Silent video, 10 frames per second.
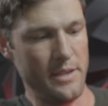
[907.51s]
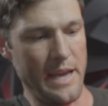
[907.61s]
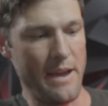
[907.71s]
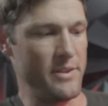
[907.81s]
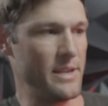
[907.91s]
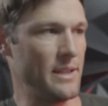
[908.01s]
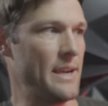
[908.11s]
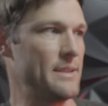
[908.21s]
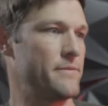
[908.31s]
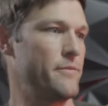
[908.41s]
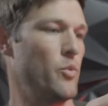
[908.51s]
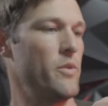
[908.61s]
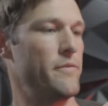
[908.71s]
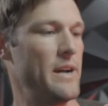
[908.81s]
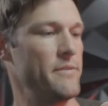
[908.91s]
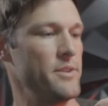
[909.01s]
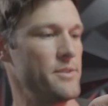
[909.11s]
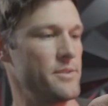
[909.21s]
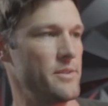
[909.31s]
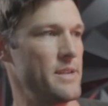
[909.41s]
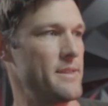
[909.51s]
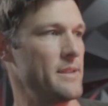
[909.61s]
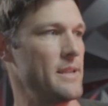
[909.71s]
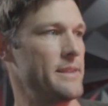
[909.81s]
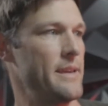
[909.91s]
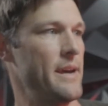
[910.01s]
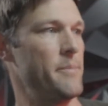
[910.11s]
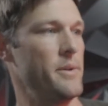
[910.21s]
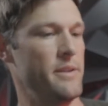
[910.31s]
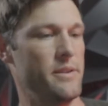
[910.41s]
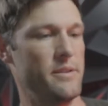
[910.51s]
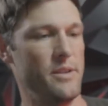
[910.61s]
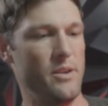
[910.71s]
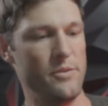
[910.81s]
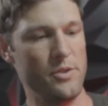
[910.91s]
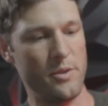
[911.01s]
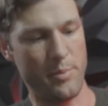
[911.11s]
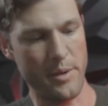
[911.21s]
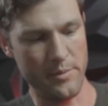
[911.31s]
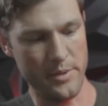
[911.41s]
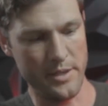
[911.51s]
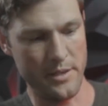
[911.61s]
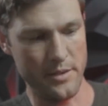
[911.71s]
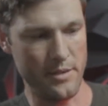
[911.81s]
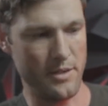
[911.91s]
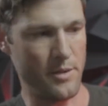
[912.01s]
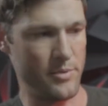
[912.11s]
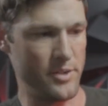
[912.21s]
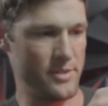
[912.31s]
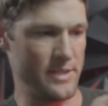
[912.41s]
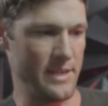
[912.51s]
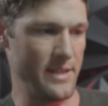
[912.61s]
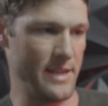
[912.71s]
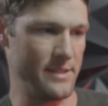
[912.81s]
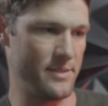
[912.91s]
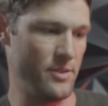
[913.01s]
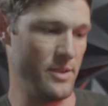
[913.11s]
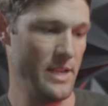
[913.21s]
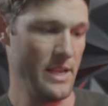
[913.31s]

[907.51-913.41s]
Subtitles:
having it last 4 or 5 years or anything like that, but you know, you could probably get a good couple years out of that. So